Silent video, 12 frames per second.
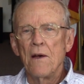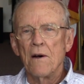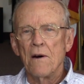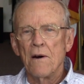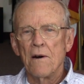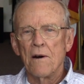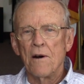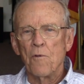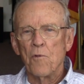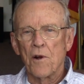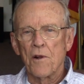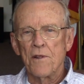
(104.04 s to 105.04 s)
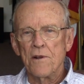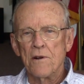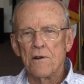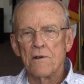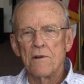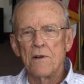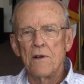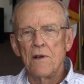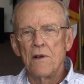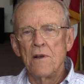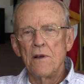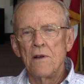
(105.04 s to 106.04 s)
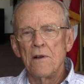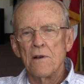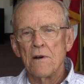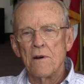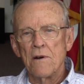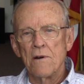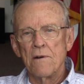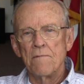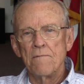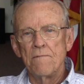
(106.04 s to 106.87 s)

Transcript: Uh, I worked there uh,